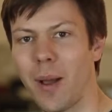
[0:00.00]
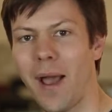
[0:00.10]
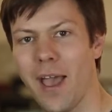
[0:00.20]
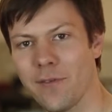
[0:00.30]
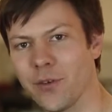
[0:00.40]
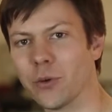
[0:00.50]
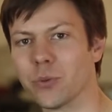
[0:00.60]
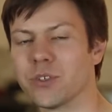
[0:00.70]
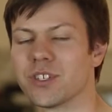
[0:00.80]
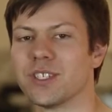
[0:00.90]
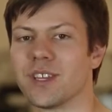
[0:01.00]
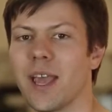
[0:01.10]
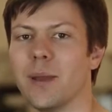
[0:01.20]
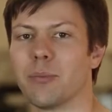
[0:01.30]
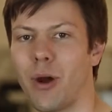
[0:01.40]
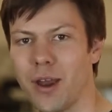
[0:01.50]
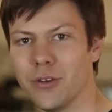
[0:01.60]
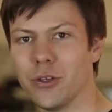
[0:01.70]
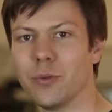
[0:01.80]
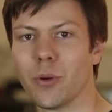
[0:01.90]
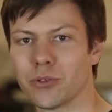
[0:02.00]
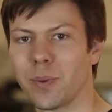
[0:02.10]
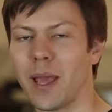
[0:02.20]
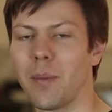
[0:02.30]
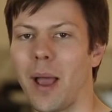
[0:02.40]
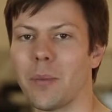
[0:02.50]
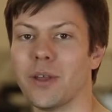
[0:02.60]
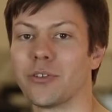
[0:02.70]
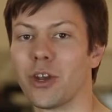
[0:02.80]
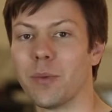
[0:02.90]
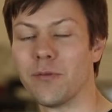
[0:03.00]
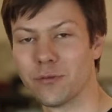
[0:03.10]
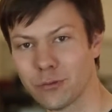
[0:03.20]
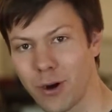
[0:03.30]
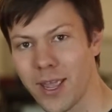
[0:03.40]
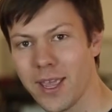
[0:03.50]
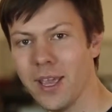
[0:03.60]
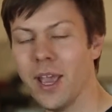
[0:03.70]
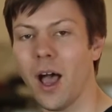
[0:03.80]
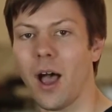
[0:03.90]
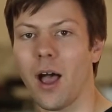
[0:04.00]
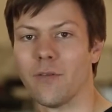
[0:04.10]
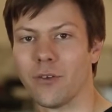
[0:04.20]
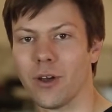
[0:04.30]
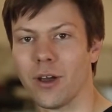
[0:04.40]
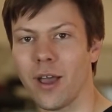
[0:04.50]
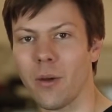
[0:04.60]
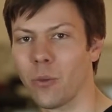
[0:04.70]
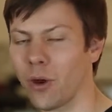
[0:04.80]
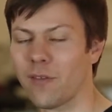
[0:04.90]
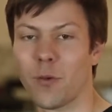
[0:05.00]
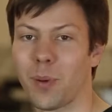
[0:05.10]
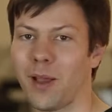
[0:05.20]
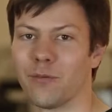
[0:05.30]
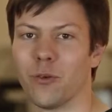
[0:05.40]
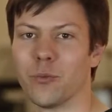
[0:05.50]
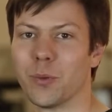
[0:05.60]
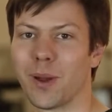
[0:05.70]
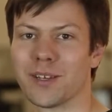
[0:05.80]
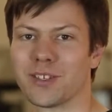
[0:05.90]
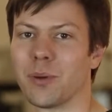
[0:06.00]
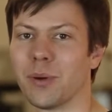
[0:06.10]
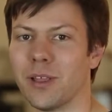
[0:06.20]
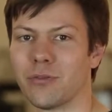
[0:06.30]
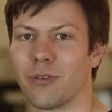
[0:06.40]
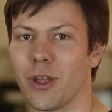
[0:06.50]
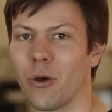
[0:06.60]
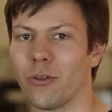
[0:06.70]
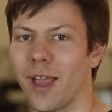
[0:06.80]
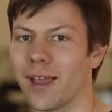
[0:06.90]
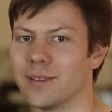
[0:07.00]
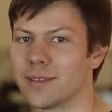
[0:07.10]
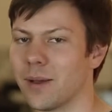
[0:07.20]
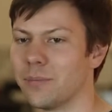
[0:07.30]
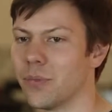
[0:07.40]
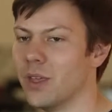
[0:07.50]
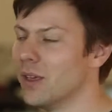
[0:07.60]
about Airfield, which is a brand new multiplayer map. It's going to be free for whatever platform you play Sniper Elite 3 on. And